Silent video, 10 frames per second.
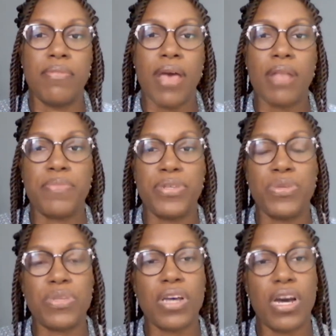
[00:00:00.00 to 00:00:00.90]
helping
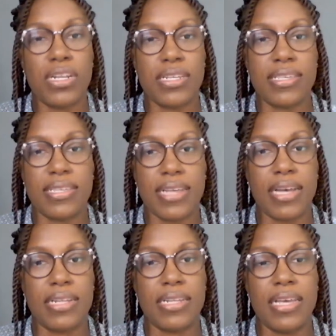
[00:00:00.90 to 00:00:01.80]
you to
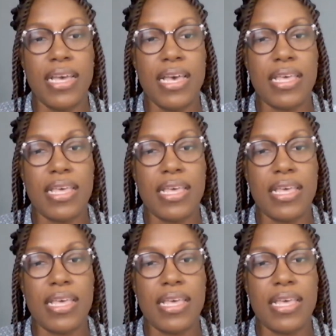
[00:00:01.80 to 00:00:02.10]
understand